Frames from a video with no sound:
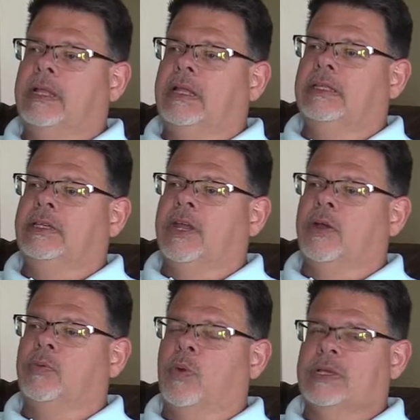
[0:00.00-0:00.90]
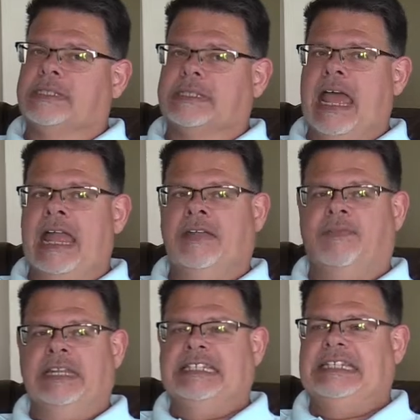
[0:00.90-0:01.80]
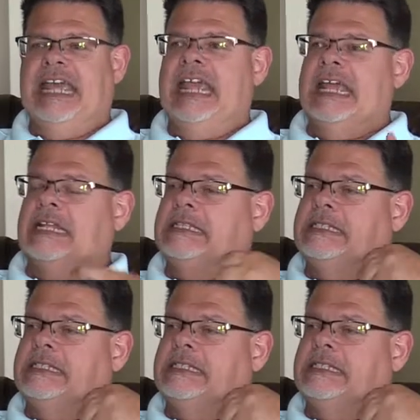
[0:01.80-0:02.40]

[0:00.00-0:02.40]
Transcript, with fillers: you know, was kind of a dance,